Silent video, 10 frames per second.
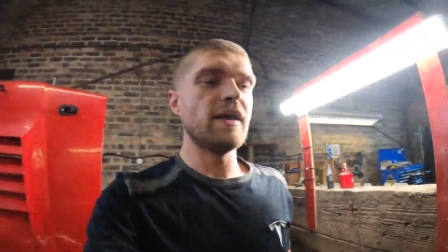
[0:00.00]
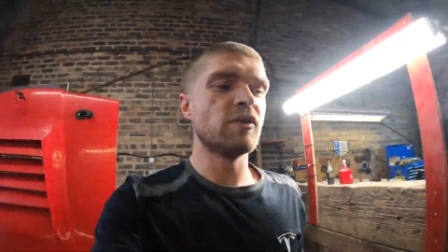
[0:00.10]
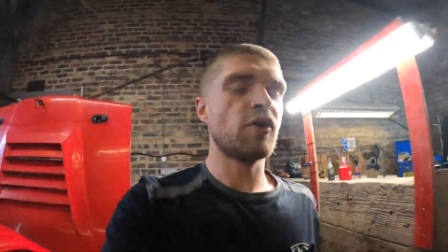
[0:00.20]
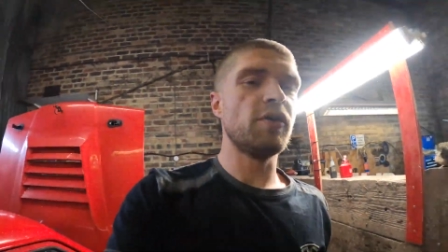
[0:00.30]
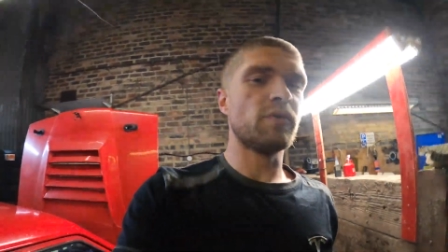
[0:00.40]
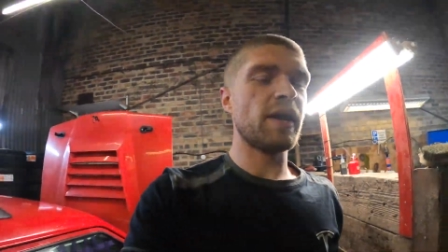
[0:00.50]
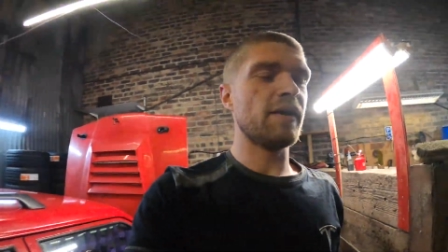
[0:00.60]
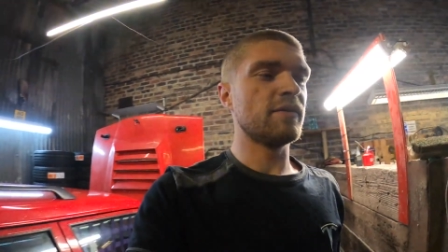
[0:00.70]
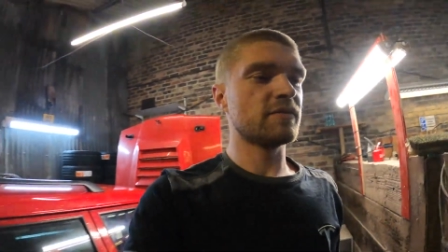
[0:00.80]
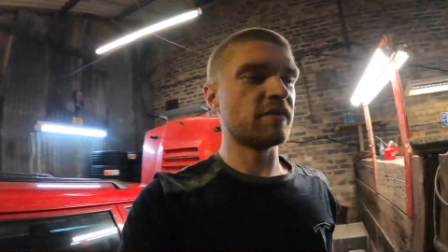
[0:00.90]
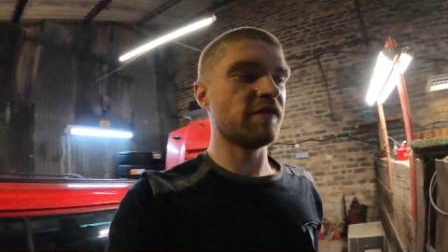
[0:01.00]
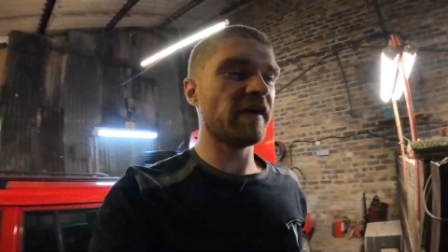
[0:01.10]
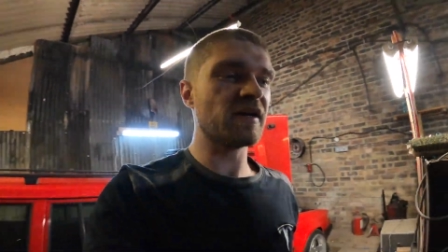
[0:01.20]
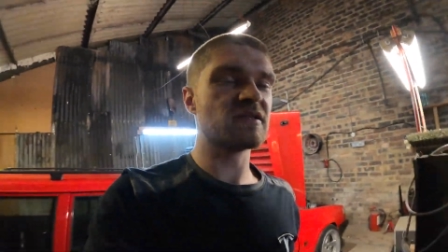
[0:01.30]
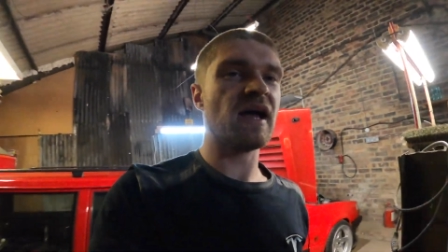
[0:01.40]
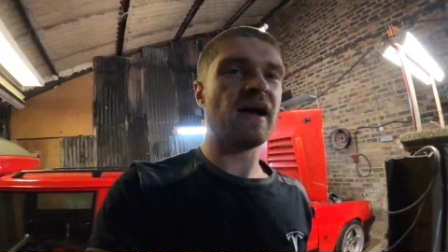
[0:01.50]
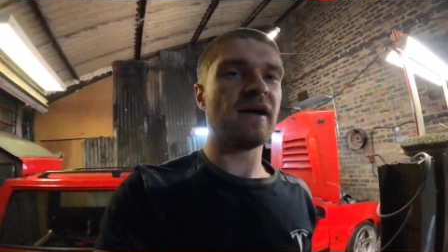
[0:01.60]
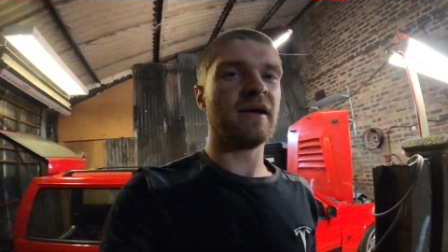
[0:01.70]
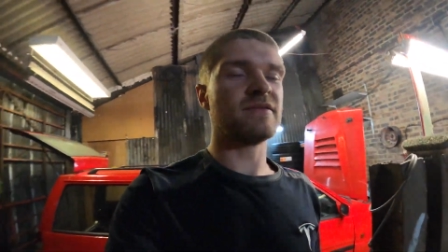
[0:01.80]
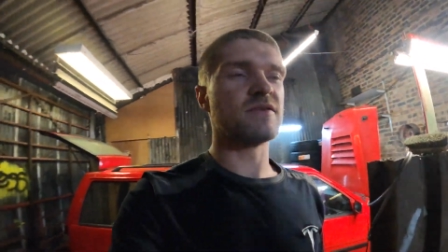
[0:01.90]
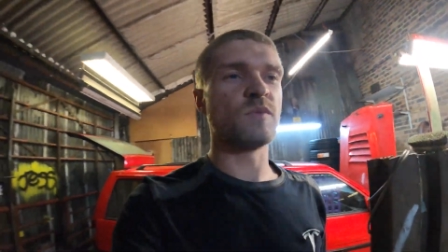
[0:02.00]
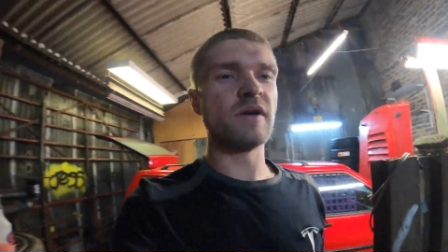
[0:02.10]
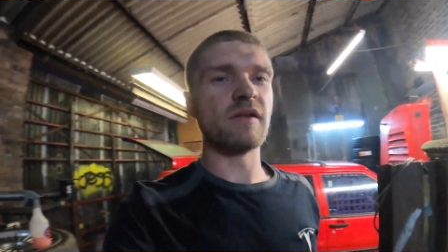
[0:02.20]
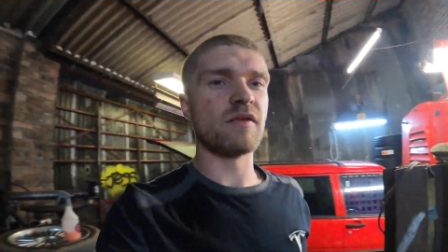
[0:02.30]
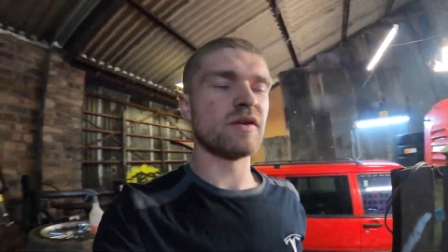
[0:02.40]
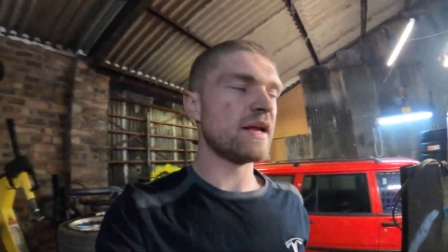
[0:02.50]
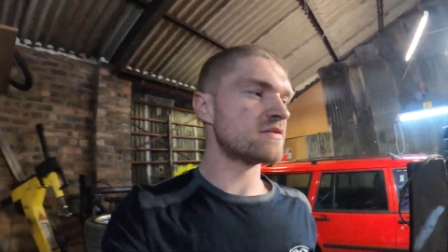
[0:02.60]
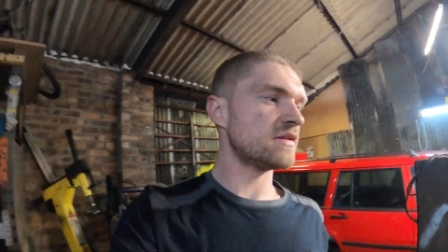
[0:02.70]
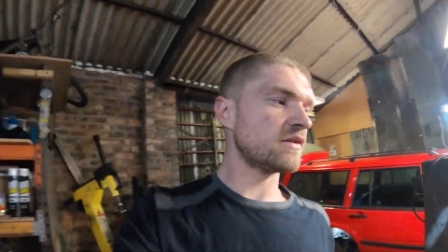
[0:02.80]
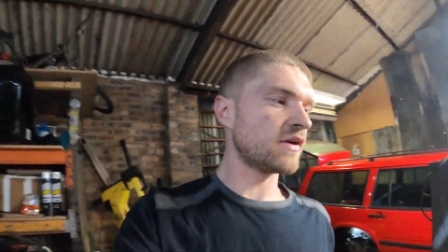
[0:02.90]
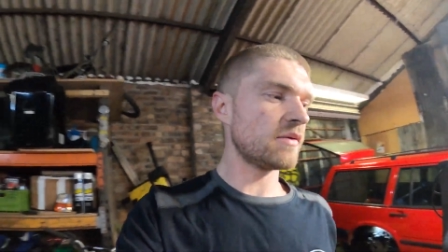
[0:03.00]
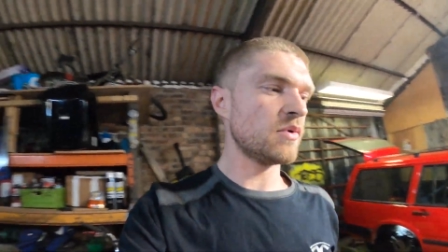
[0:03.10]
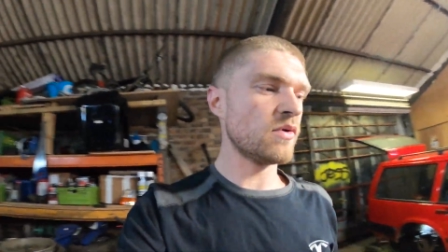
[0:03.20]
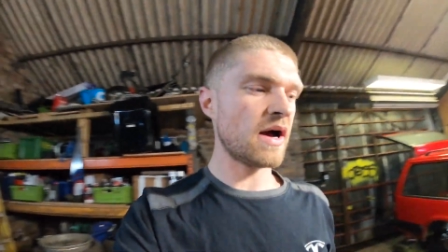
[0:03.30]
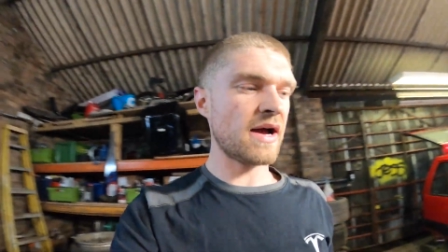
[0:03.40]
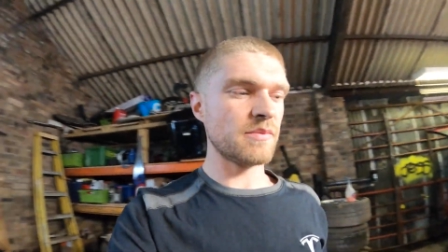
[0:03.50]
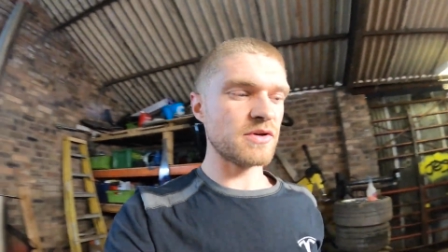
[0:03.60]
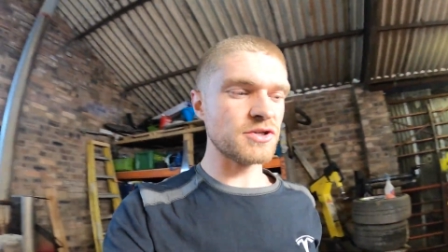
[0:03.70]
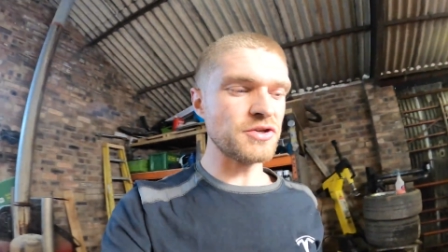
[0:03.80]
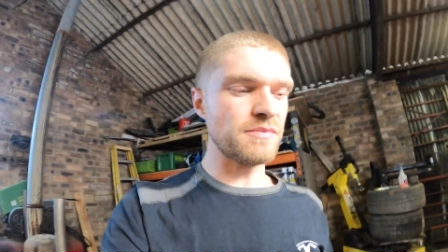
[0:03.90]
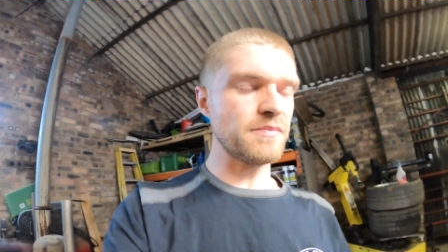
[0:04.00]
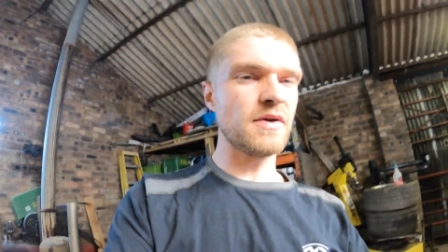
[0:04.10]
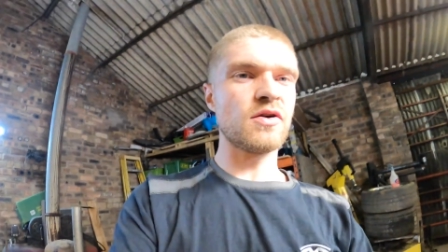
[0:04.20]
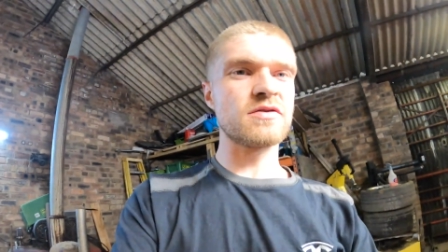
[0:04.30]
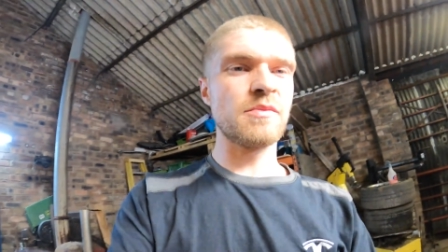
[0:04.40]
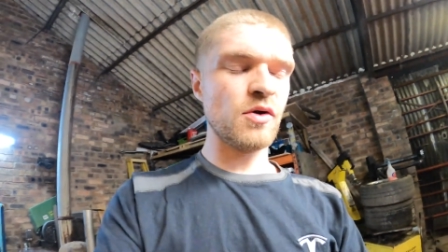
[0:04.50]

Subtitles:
helicoil kit to fix that, as it's one of the threads in the turbo, I presume, because the